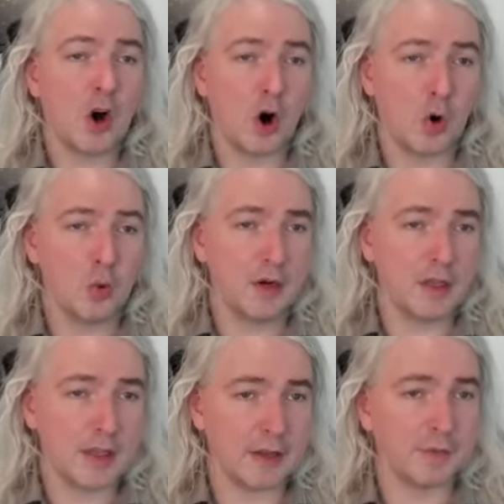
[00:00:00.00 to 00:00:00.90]

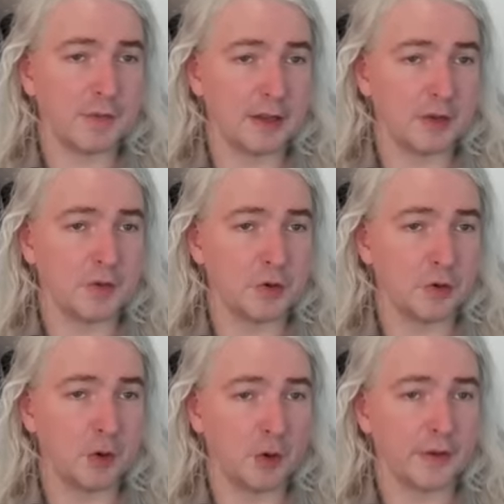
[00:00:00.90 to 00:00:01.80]
only if the
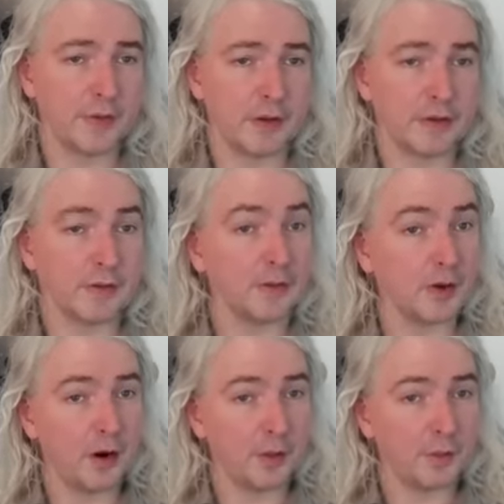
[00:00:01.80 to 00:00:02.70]
individual holds a license
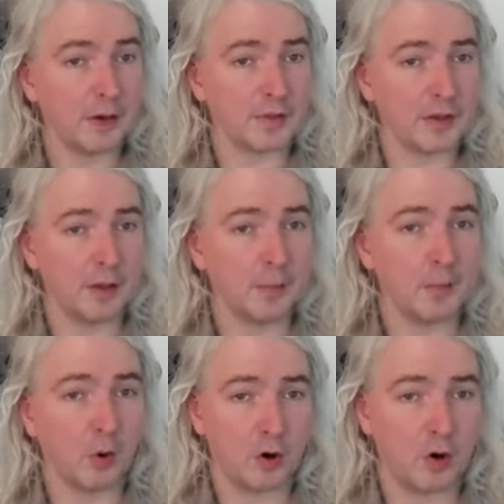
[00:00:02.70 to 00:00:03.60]
authorizing him
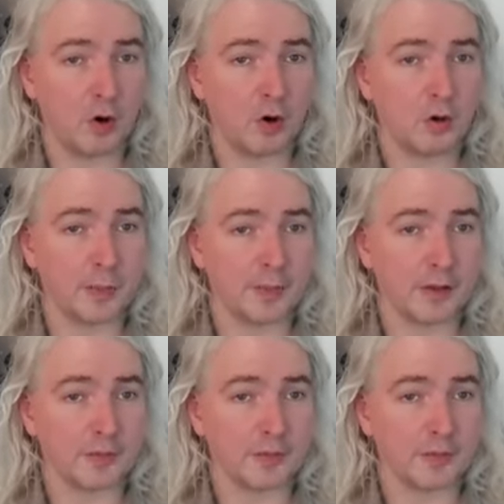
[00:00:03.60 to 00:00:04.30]
or her to possess